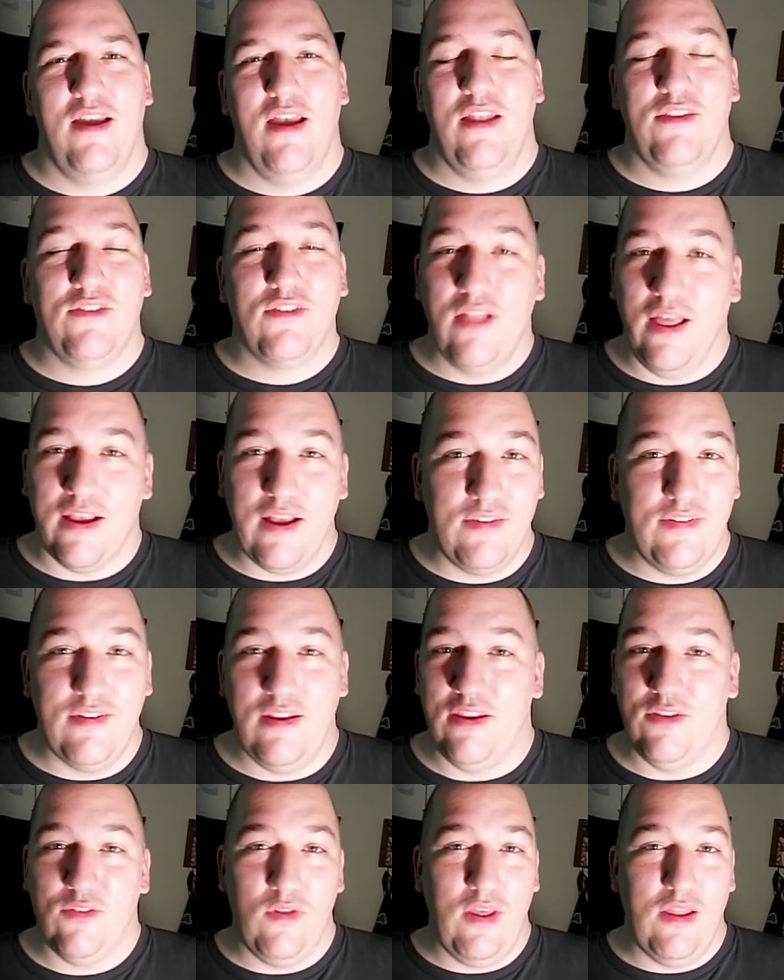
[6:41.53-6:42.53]
It's like I
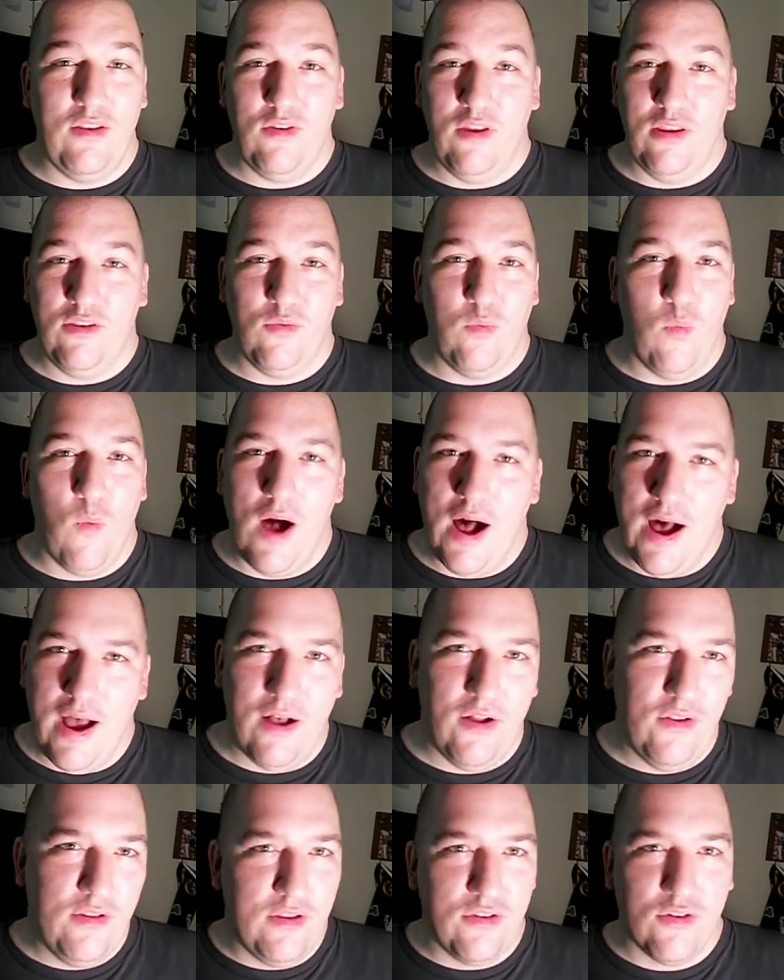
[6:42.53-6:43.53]
said, it's
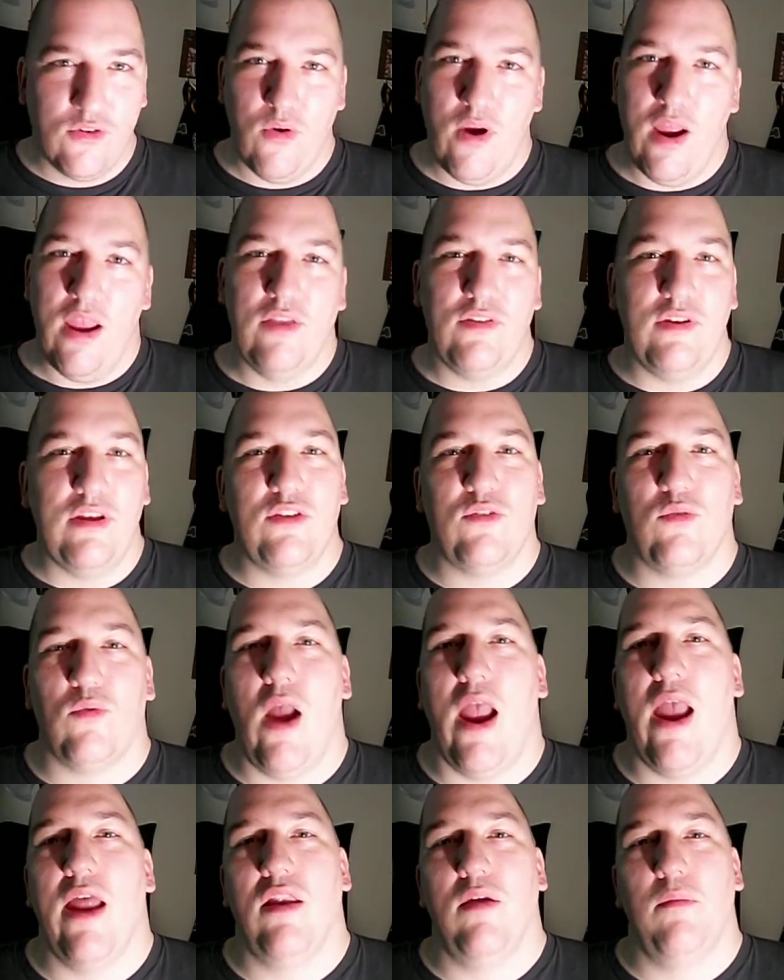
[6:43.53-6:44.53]
wild, it's crazy, it's
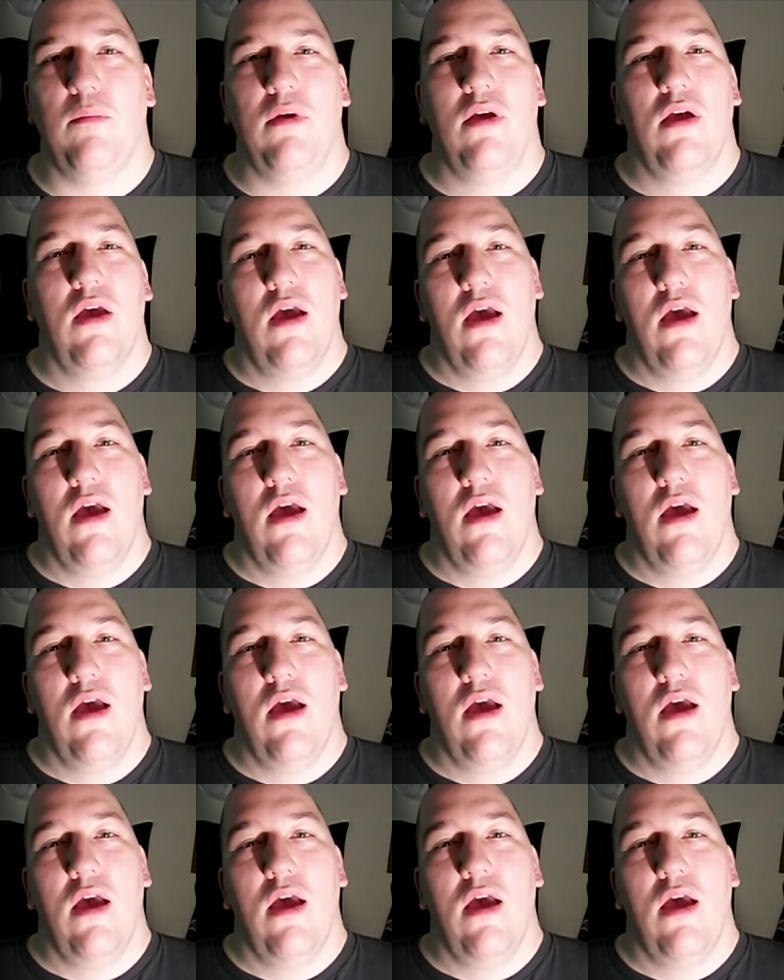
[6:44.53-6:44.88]
random,